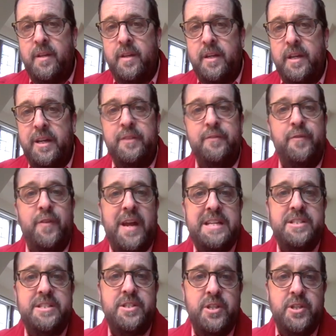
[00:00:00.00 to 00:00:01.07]
In phase
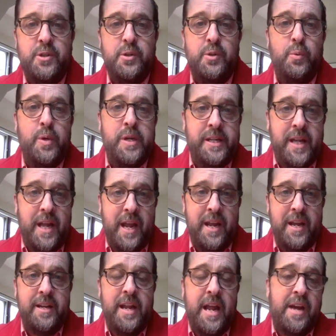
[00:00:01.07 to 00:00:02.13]
2, we can
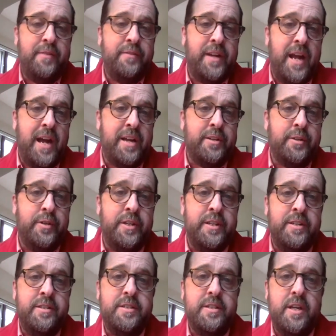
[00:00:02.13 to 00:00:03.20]
have
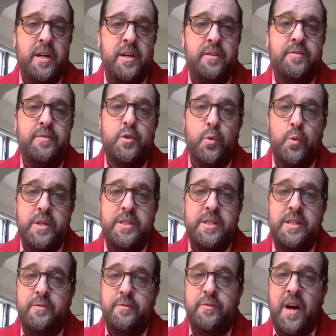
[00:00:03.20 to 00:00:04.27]
gatherings of
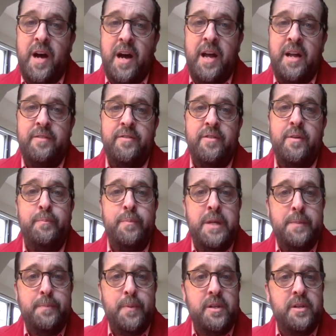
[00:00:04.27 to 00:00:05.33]
25
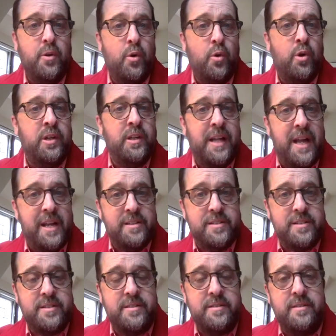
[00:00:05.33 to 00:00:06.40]
people or
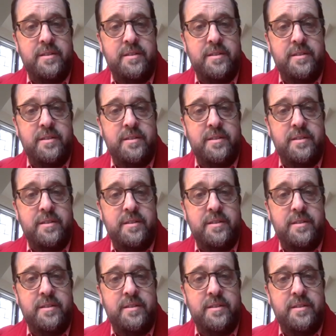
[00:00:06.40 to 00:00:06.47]
less.